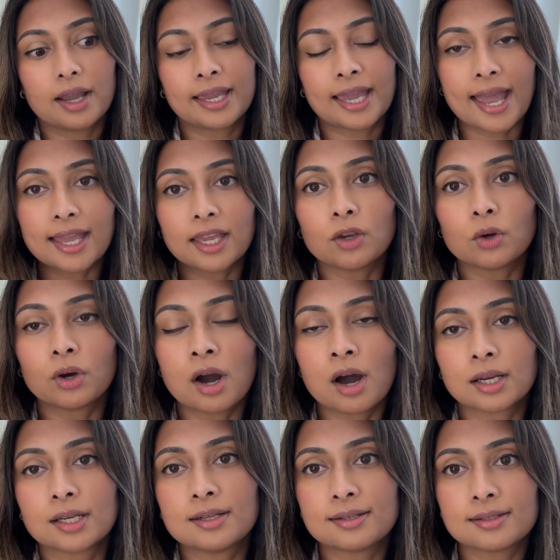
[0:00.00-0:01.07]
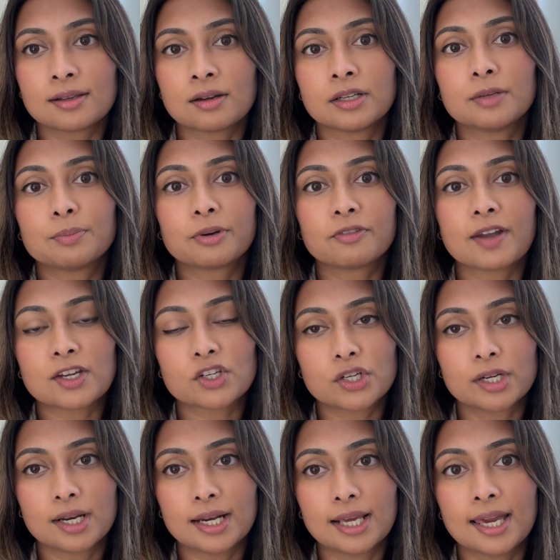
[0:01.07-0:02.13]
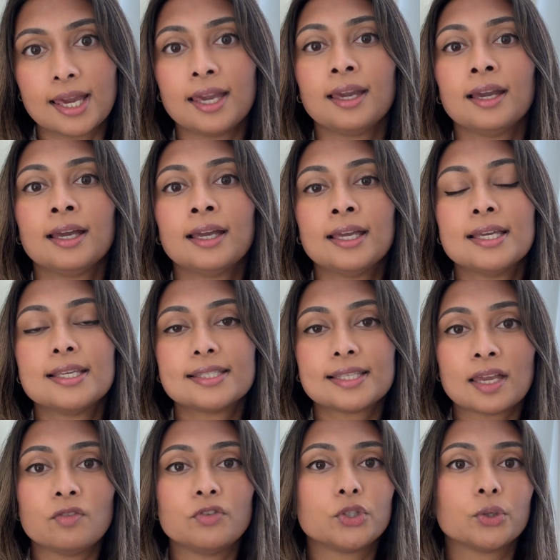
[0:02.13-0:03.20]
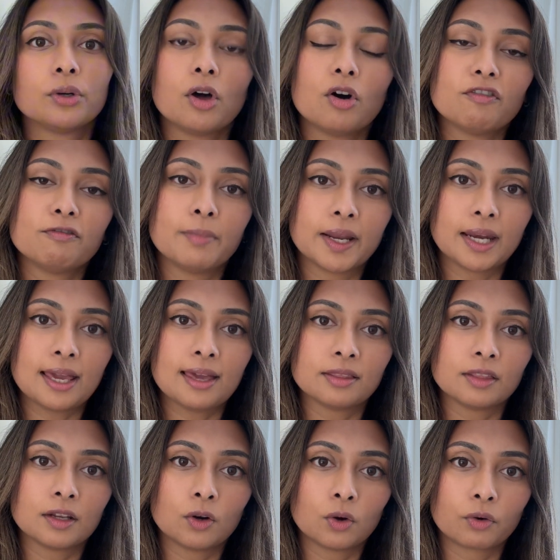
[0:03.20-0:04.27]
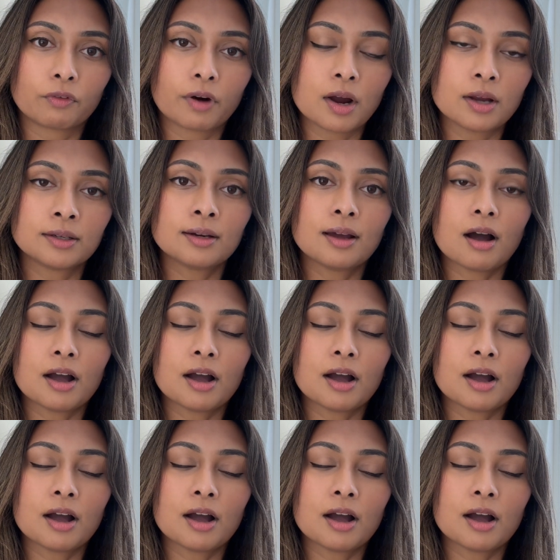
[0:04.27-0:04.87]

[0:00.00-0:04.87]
getting your garden designed professionally saves you a lot of money in the long run.